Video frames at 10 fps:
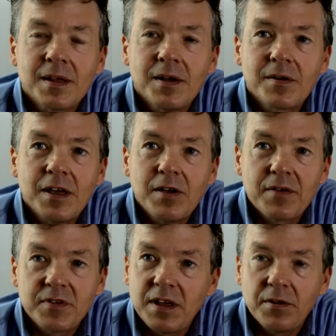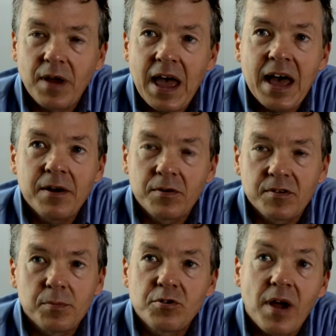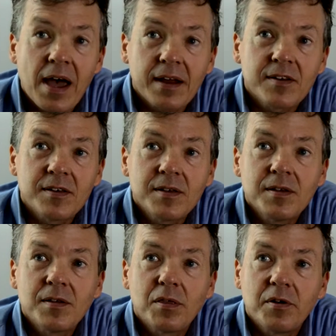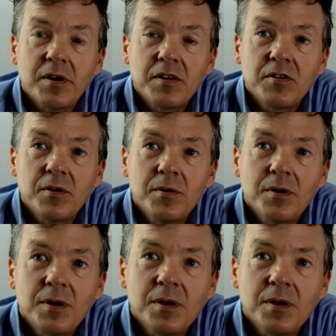Okay, you have to either add or subtract 32.